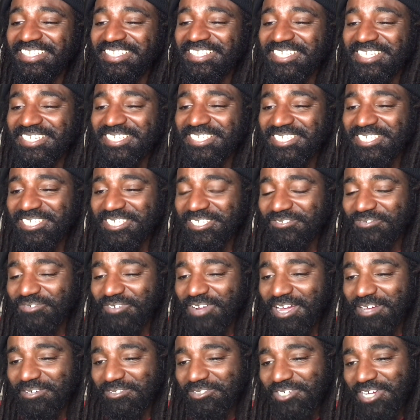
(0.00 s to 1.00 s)
This is
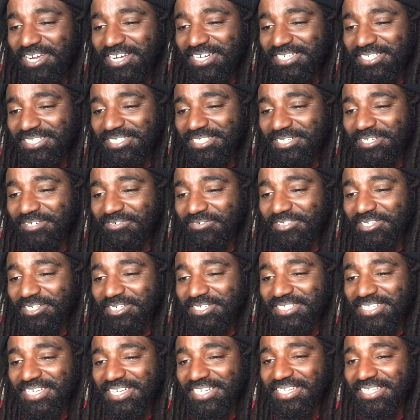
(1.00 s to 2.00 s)
fire. I'm trying to see if
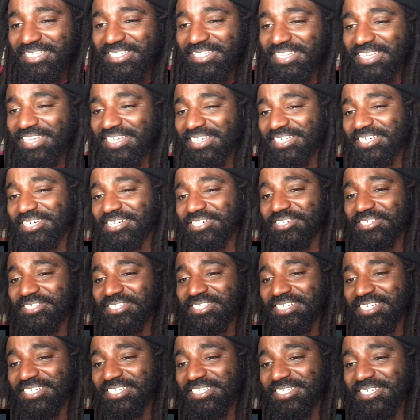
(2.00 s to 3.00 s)
there's anything
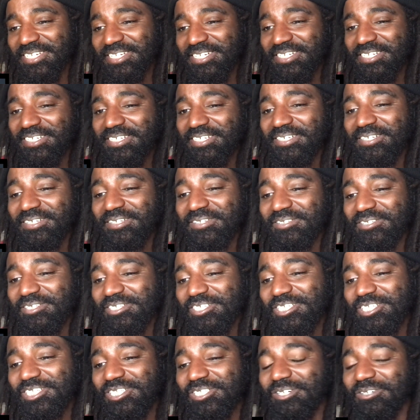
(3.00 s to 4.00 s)
else that's gonna
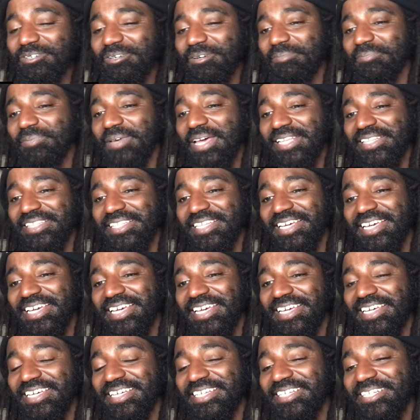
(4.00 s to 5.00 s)
show up at the
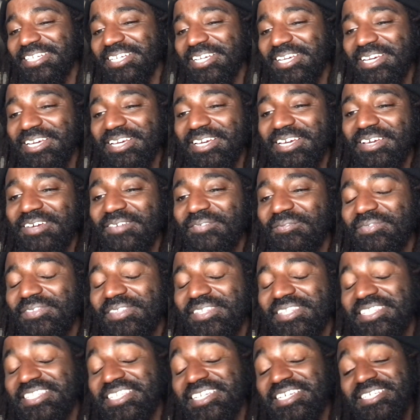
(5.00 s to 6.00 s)
end.
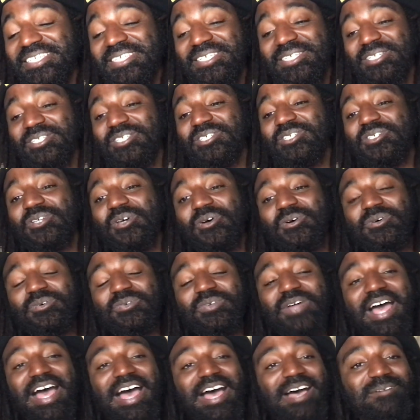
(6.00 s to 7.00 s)
This is
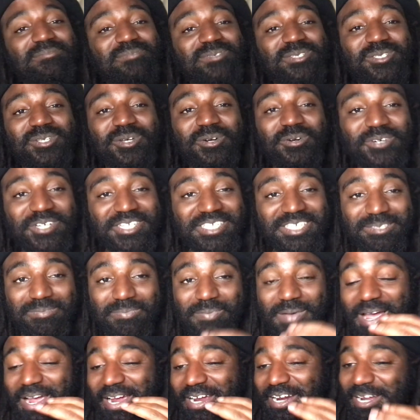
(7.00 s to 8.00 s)
so, I'm so
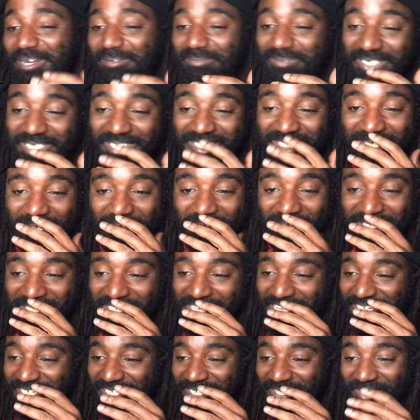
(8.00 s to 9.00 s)
inspired. I'm just
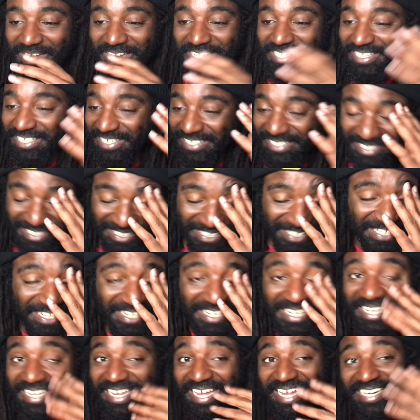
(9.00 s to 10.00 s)
all like, yo, I need
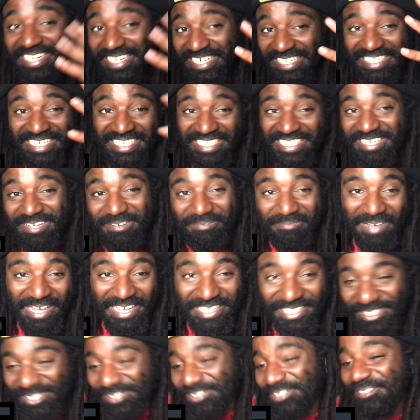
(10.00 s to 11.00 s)
to get
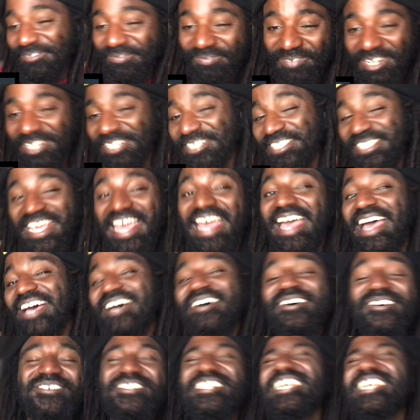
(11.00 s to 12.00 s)
my universe out.